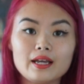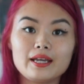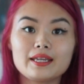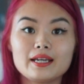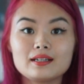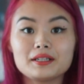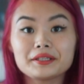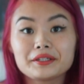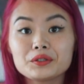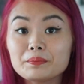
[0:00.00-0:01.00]
I get a
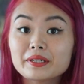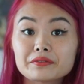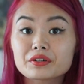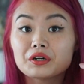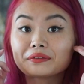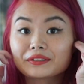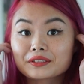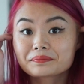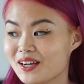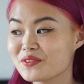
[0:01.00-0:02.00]
little bit of
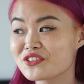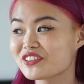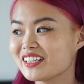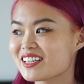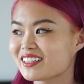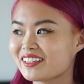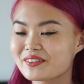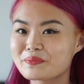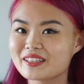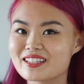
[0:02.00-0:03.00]
color. I'm just really excited
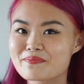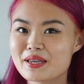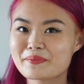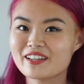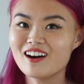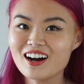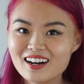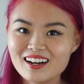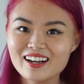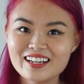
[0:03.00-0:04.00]
to put this baby
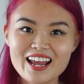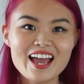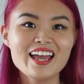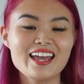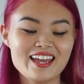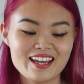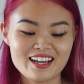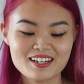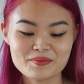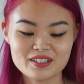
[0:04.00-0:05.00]
on
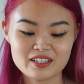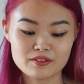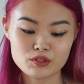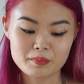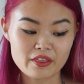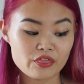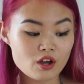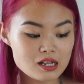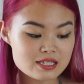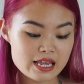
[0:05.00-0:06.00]
and I'm gonna give you my
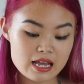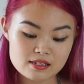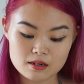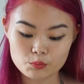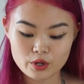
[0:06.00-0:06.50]
thoughts as I'm